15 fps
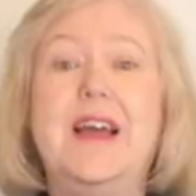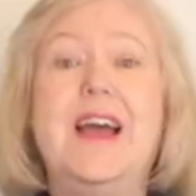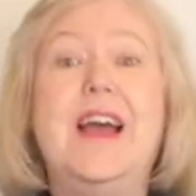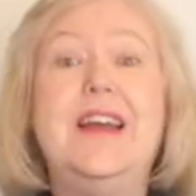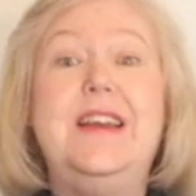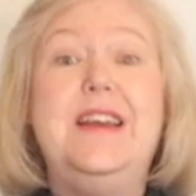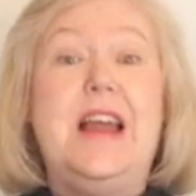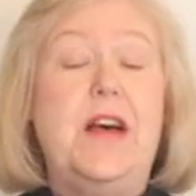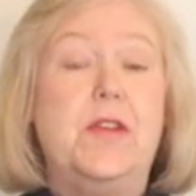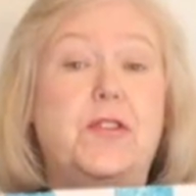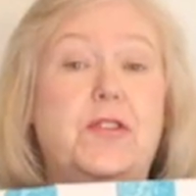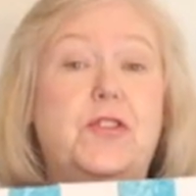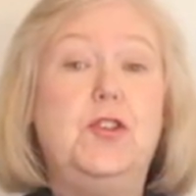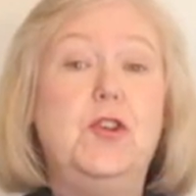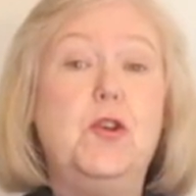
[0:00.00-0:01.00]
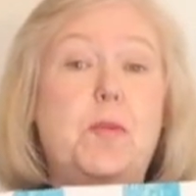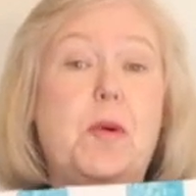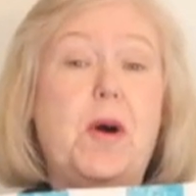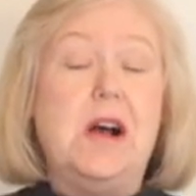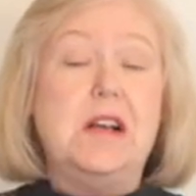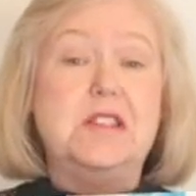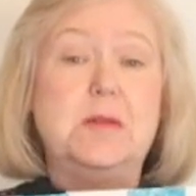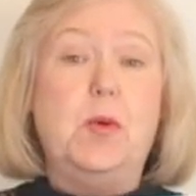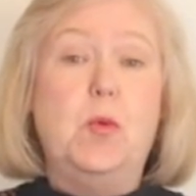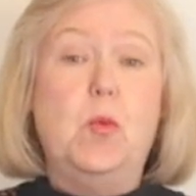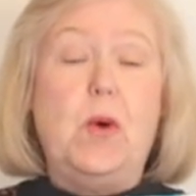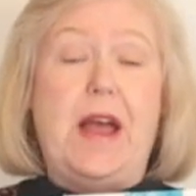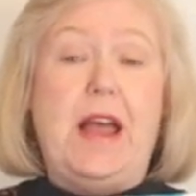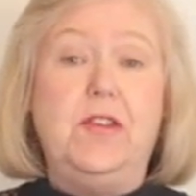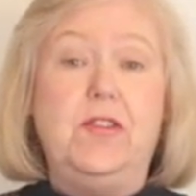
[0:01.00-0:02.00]
Now there's 2 possible
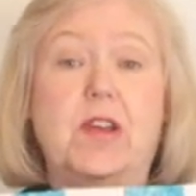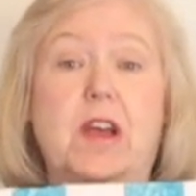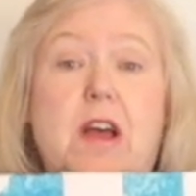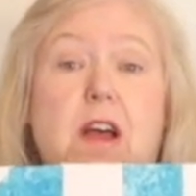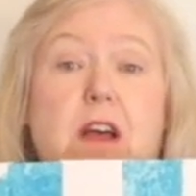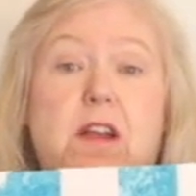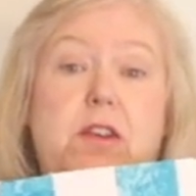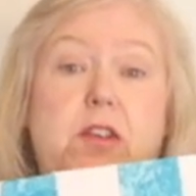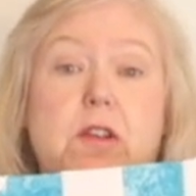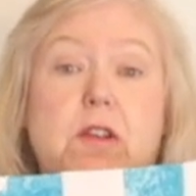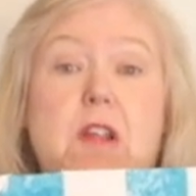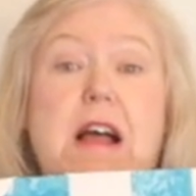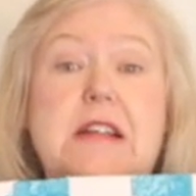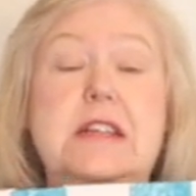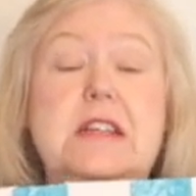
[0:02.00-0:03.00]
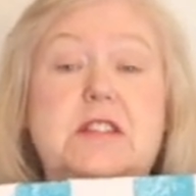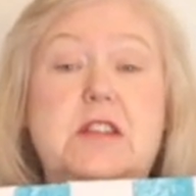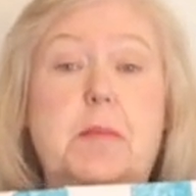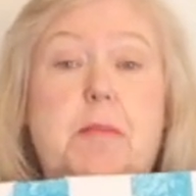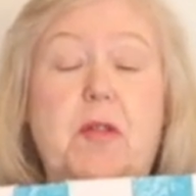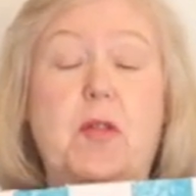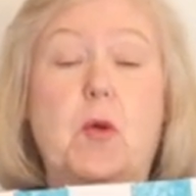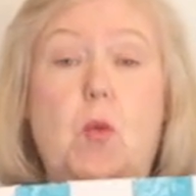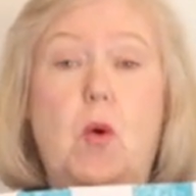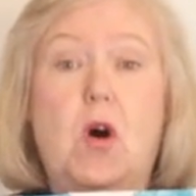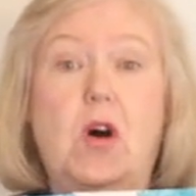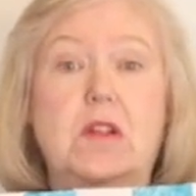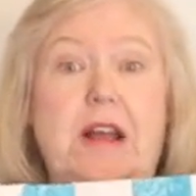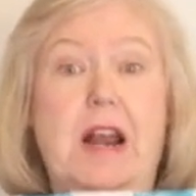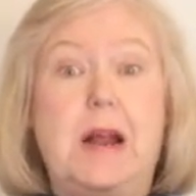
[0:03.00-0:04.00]
ways to line these up on the
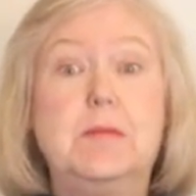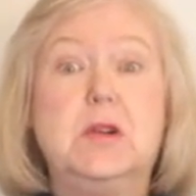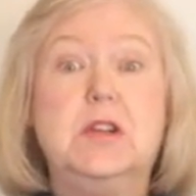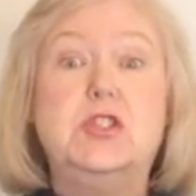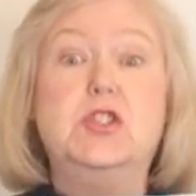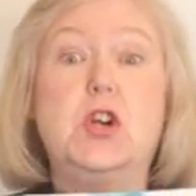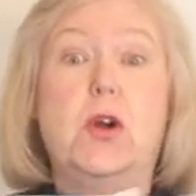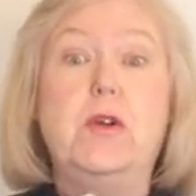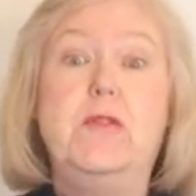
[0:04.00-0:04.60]
wall, and I'm going to show you.